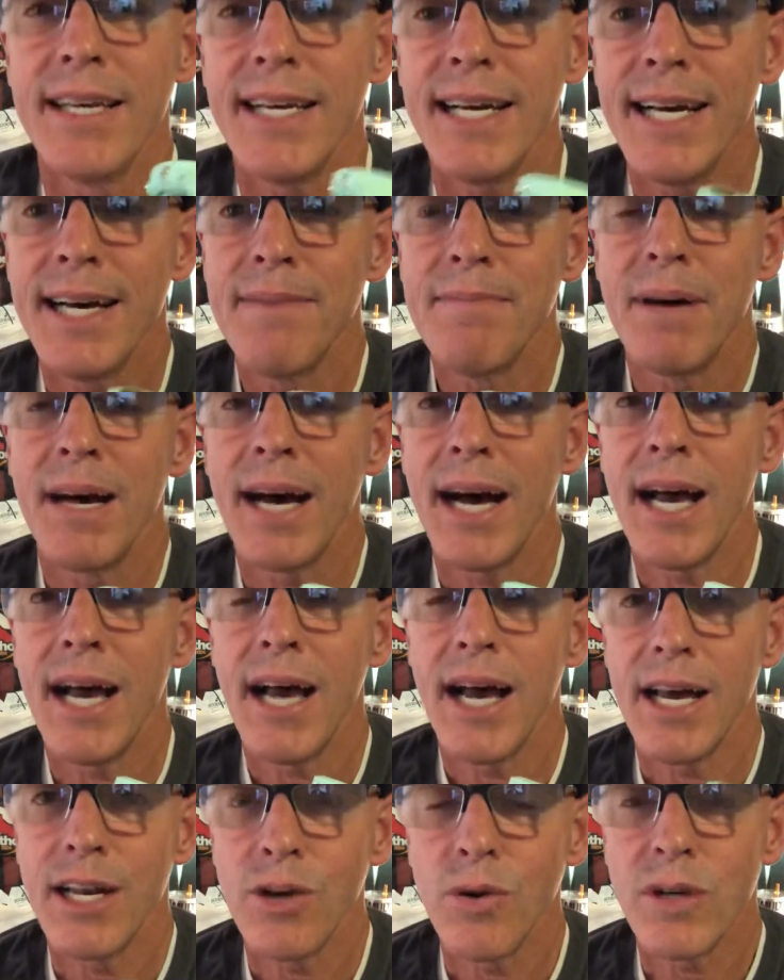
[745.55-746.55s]

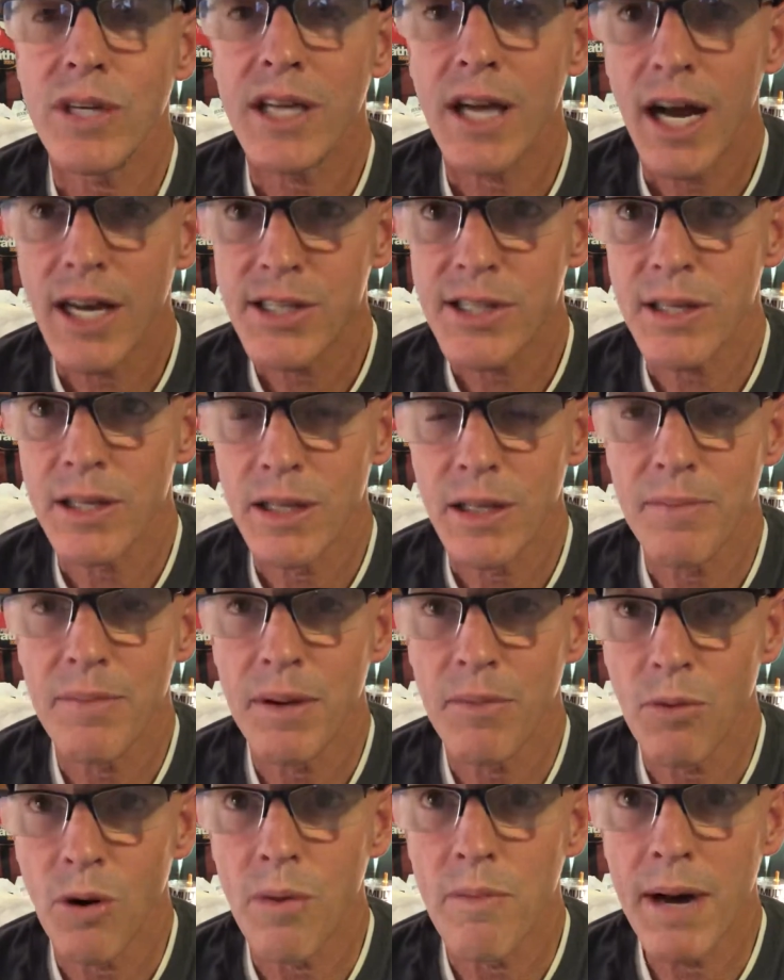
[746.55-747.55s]
I know it costs a little
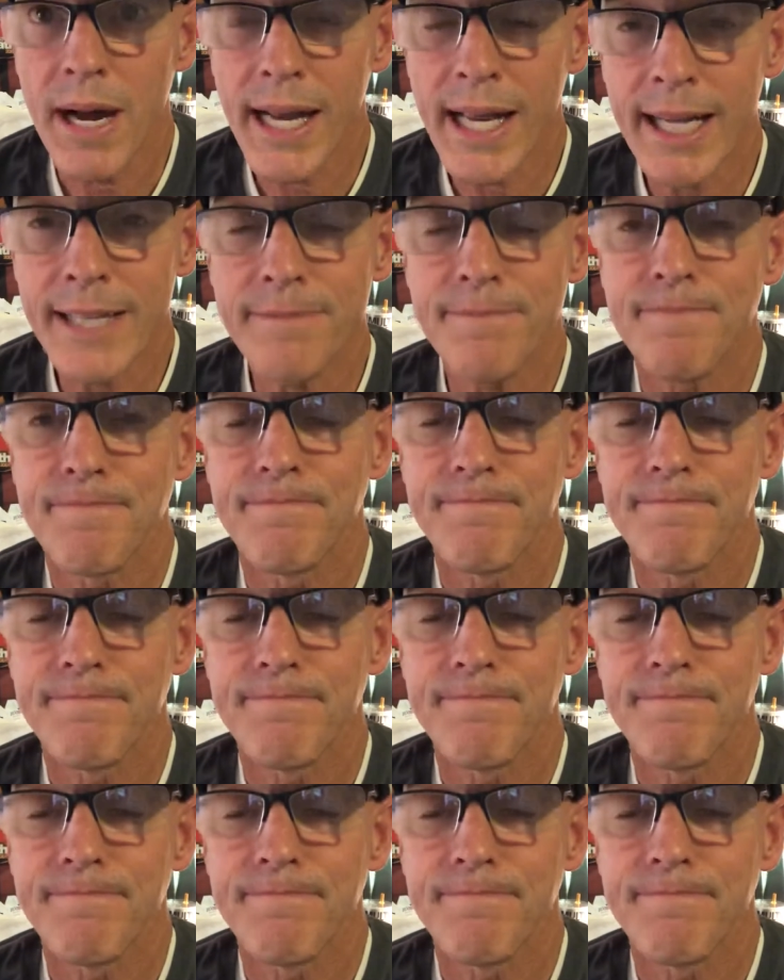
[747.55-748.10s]
bit more money.